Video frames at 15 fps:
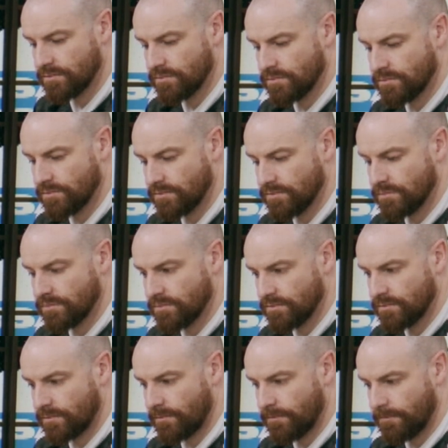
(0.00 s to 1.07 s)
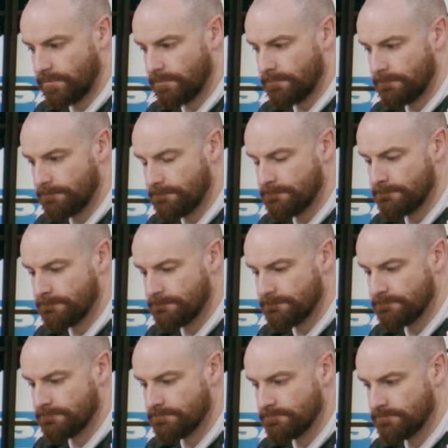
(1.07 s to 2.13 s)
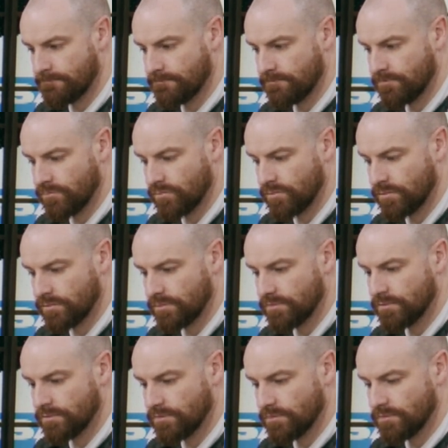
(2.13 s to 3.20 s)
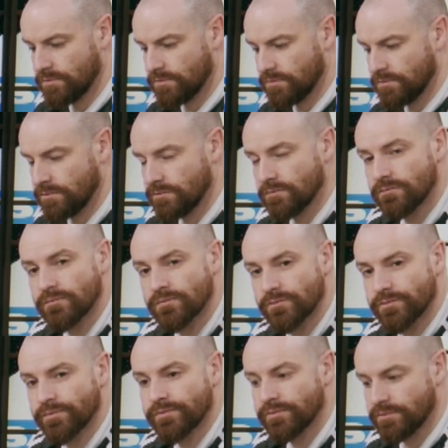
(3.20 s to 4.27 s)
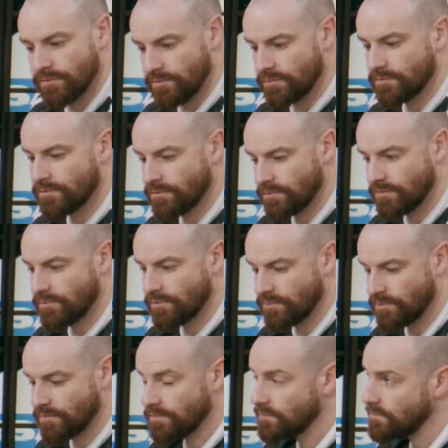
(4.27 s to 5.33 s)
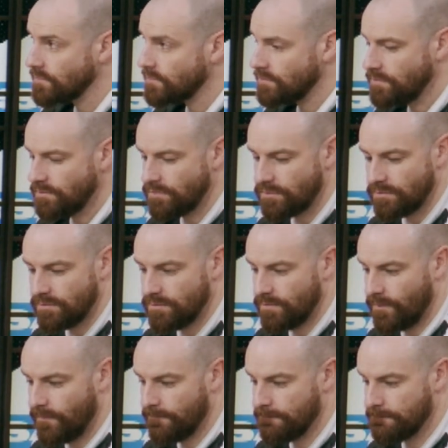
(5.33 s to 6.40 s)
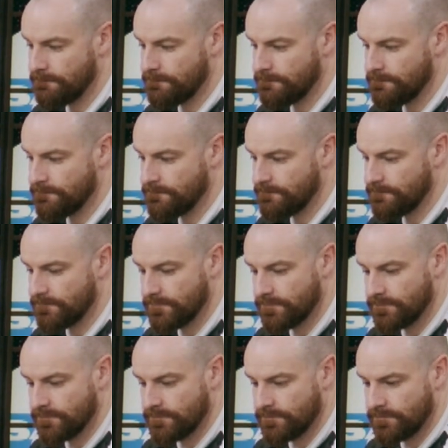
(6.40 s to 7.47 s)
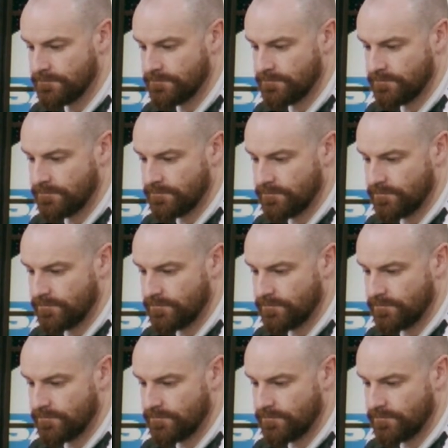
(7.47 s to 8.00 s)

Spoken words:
This person isn't speaking.